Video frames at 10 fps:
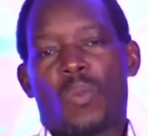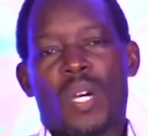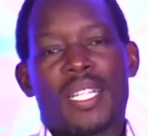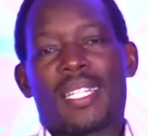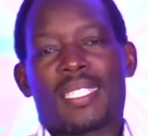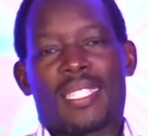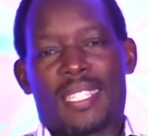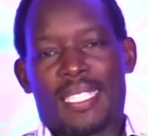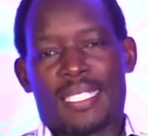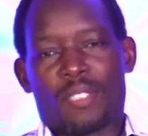One other
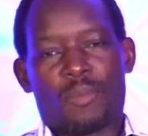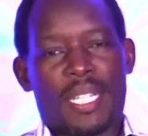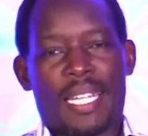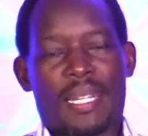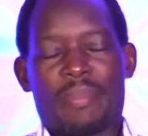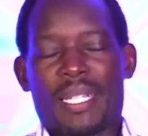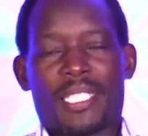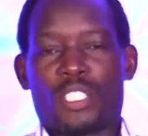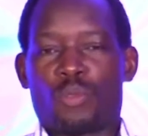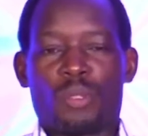thing that we learn
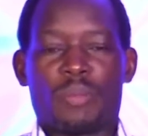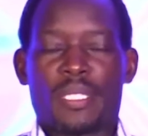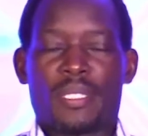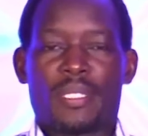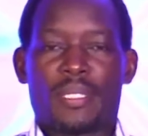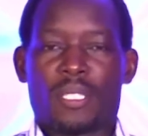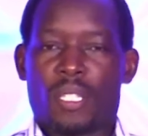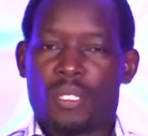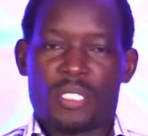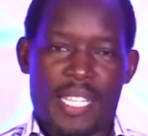about this woman
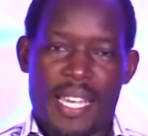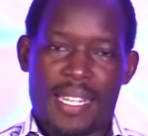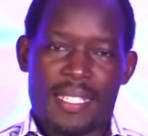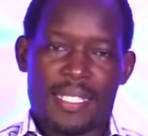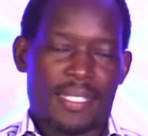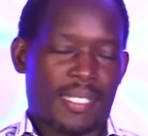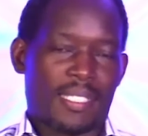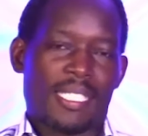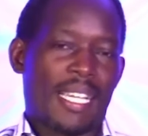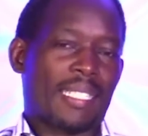called Jael is
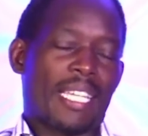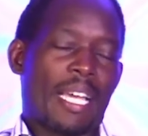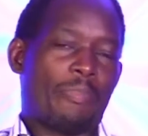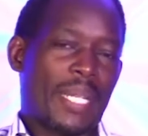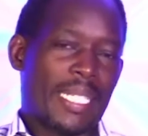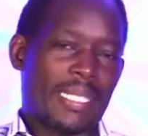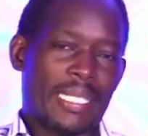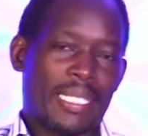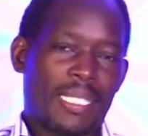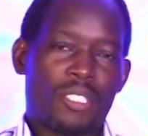that she had the
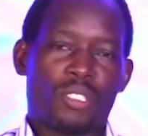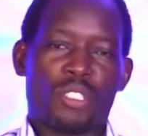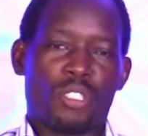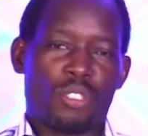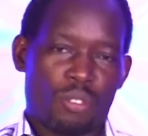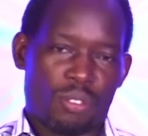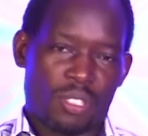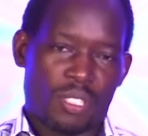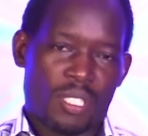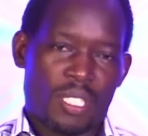ability to
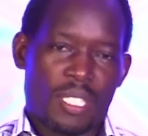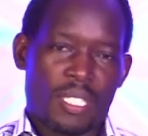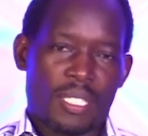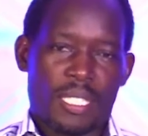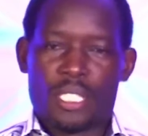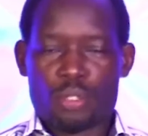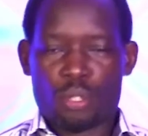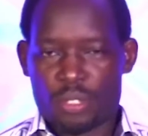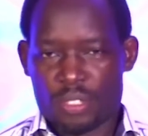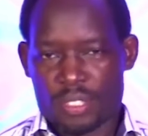use the
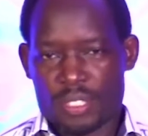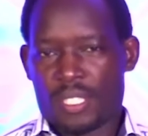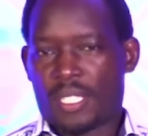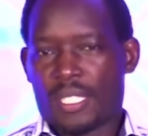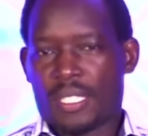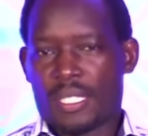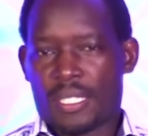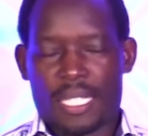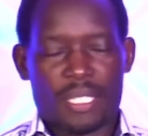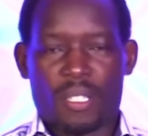tools
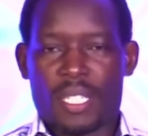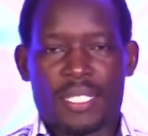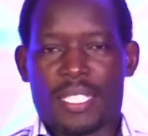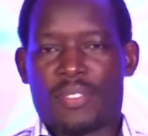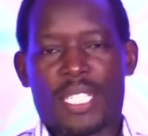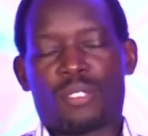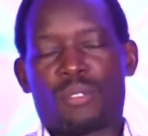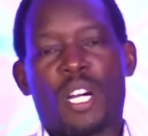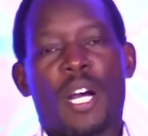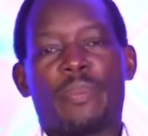that God had given
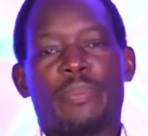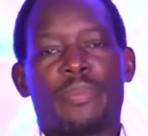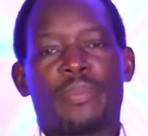unto her.